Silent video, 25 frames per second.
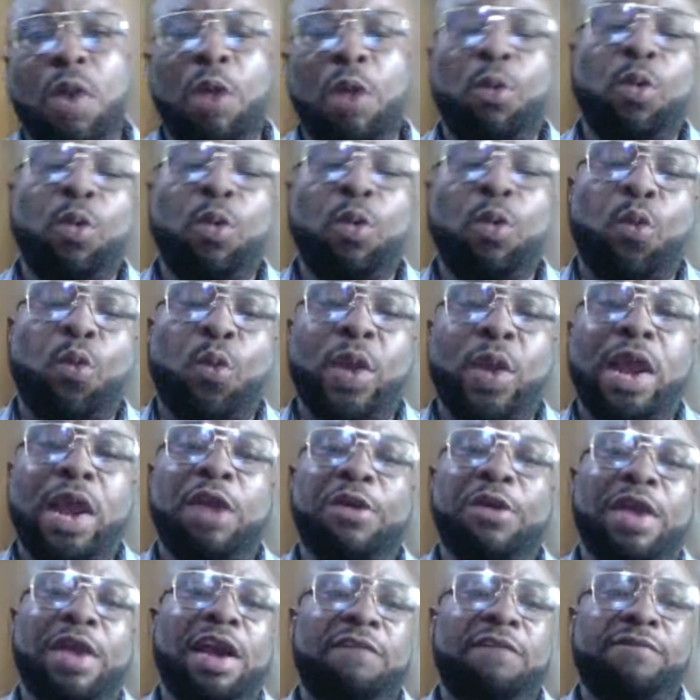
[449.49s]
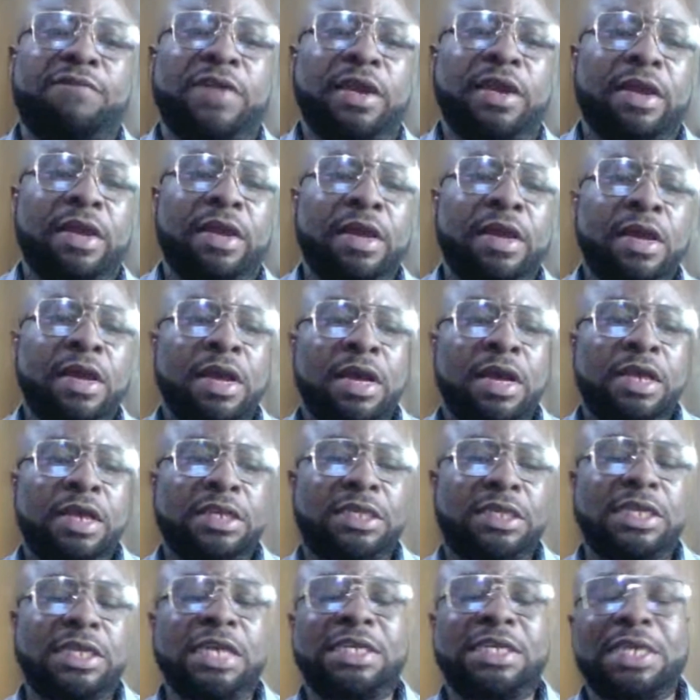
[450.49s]
where you have the
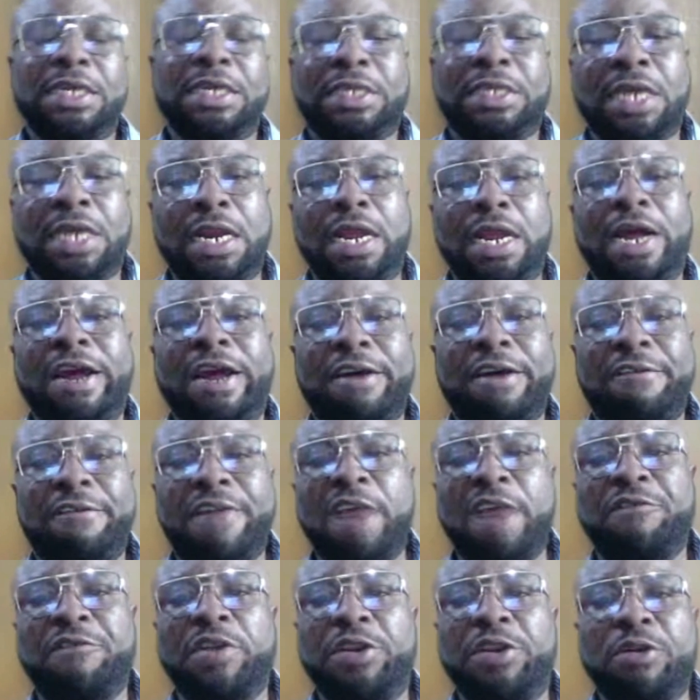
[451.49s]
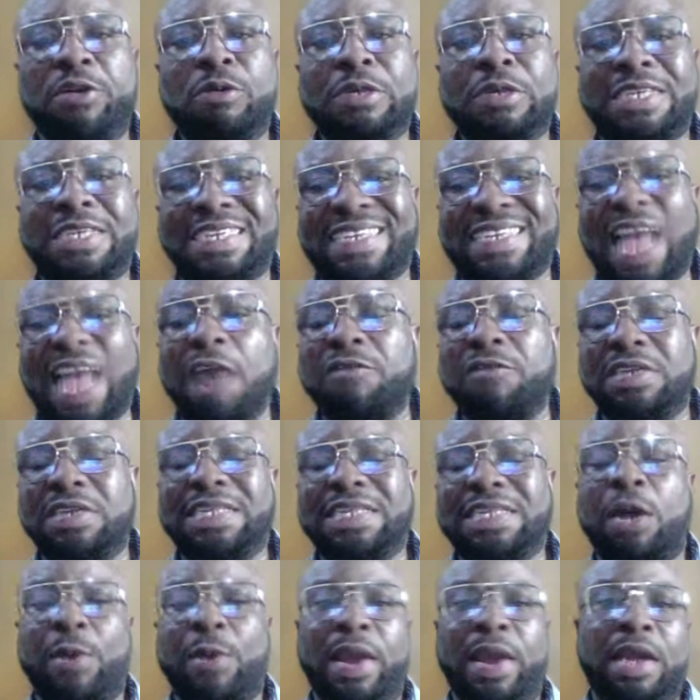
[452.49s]
state internal revenue service
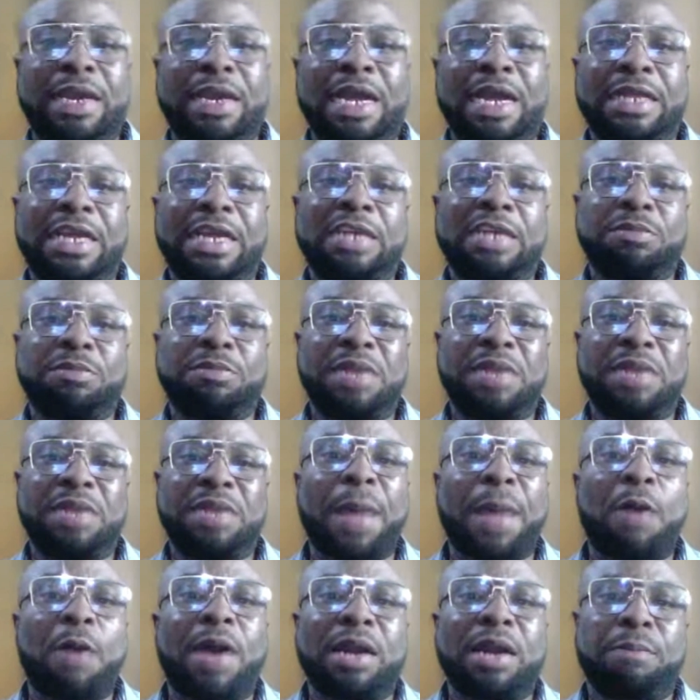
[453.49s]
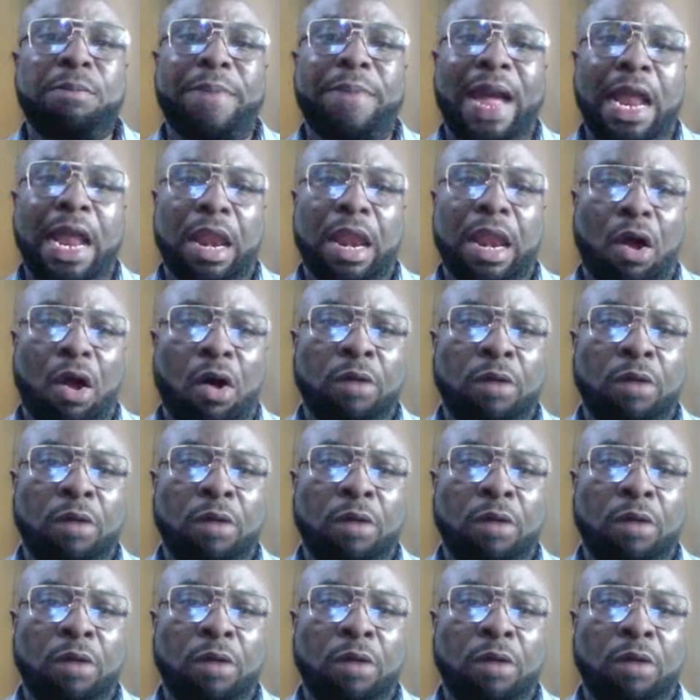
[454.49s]
that has been empowered by law